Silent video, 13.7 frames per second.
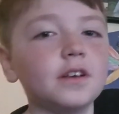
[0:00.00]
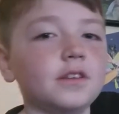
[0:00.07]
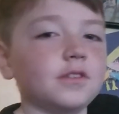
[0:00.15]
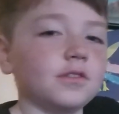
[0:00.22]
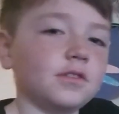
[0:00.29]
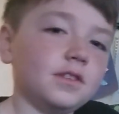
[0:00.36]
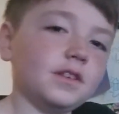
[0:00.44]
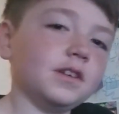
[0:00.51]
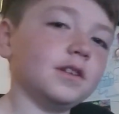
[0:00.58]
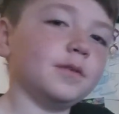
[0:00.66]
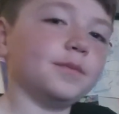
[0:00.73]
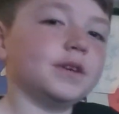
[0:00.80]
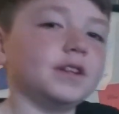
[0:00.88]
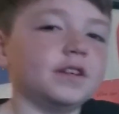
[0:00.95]
You'll see in a
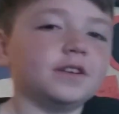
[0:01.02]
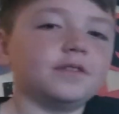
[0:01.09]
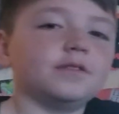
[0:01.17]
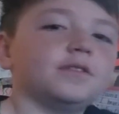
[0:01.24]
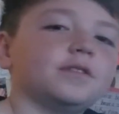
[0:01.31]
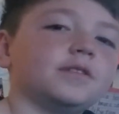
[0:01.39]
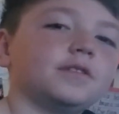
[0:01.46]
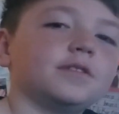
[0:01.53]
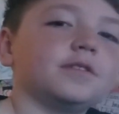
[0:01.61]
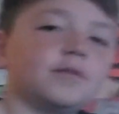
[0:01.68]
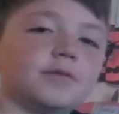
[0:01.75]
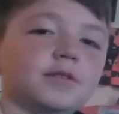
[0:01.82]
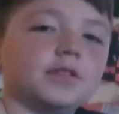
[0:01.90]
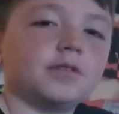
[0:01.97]
minute
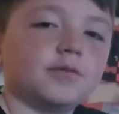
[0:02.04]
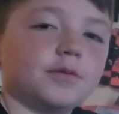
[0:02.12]
what the